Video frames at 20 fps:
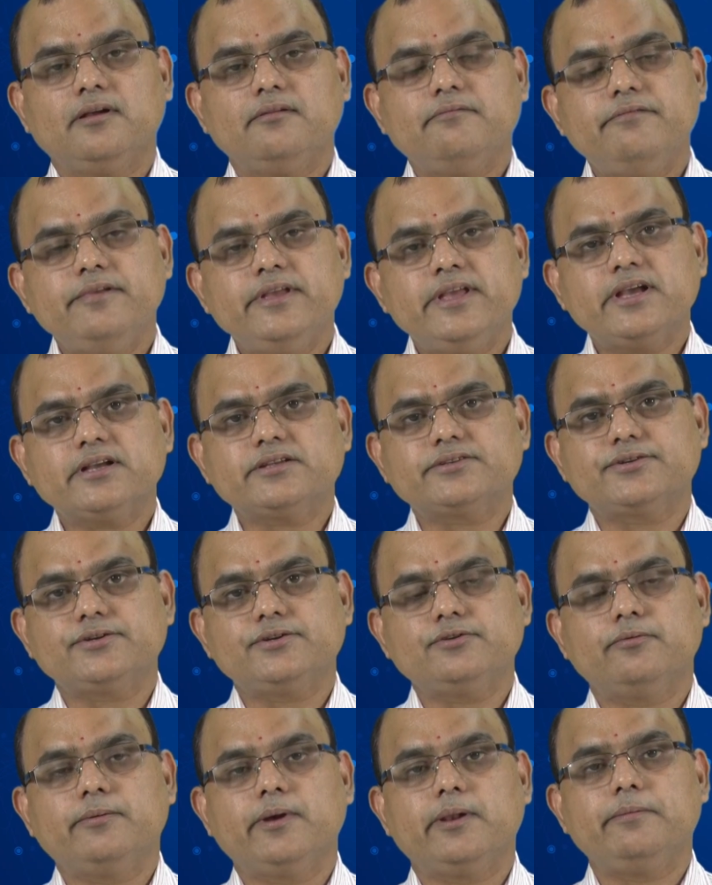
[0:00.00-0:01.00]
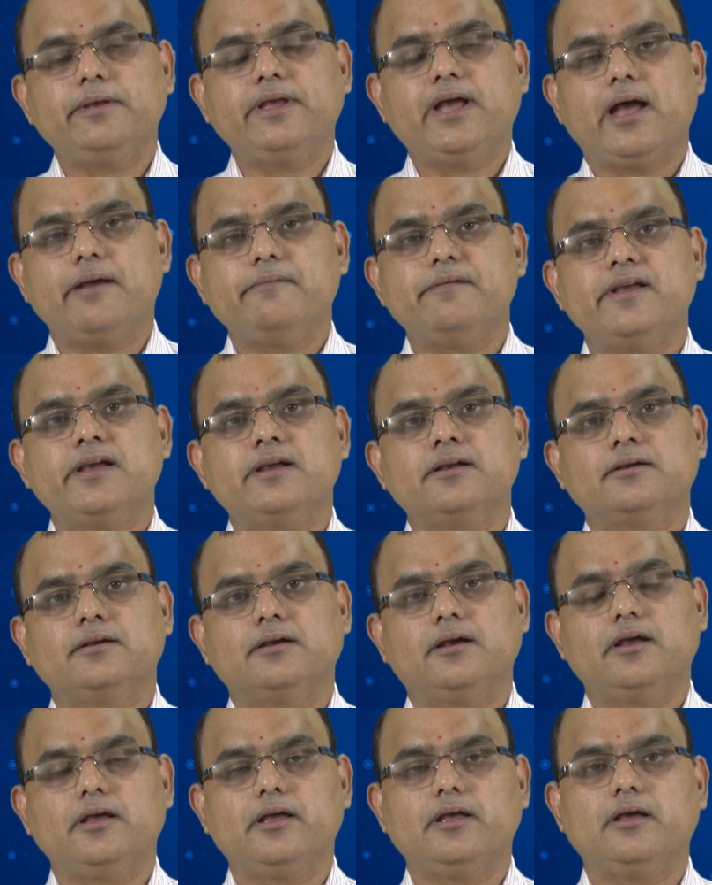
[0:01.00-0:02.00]
weeks you will be
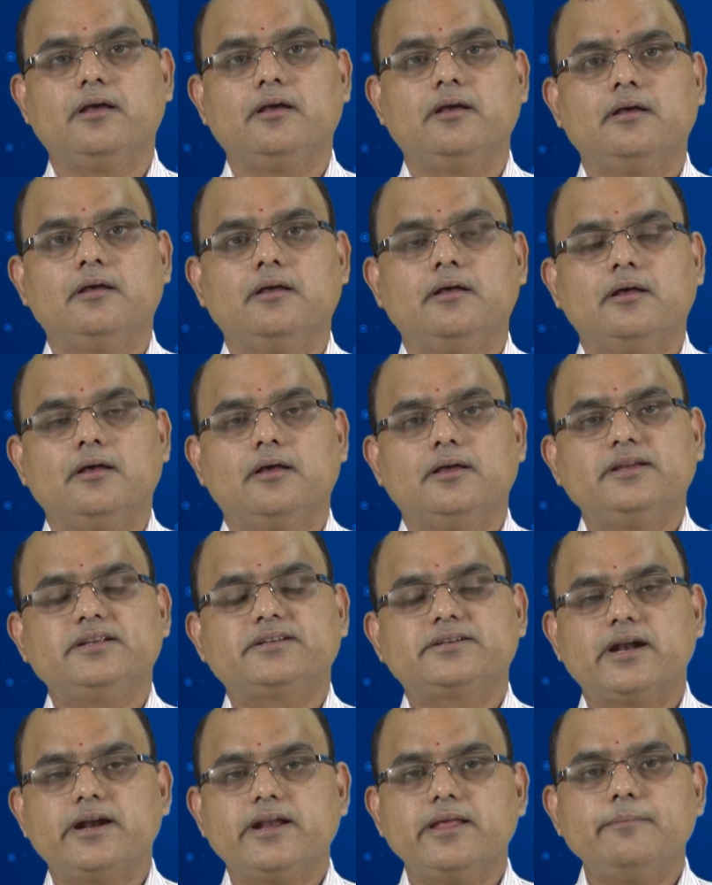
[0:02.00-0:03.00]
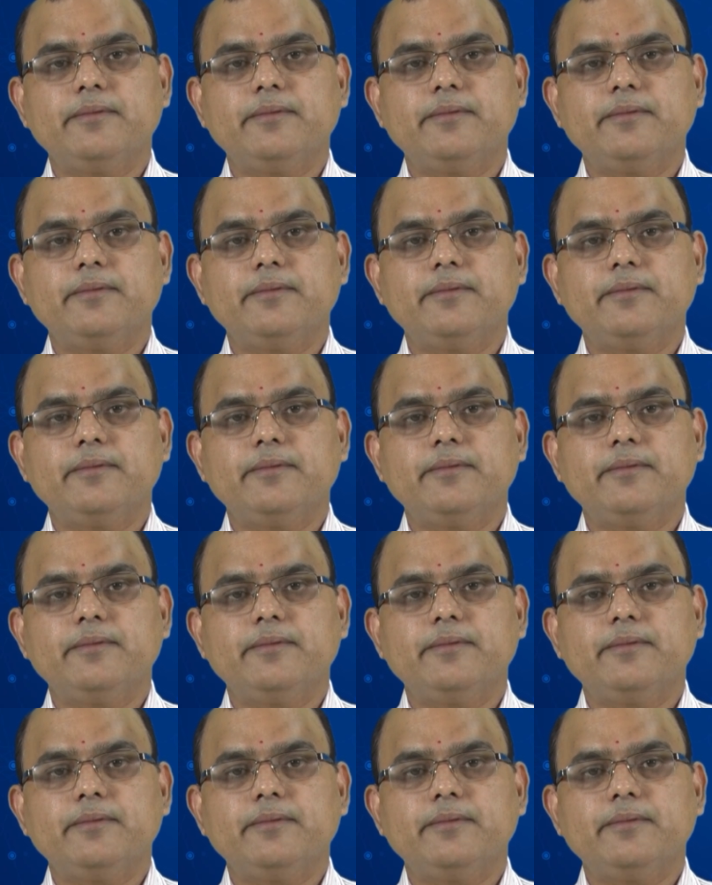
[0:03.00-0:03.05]
having study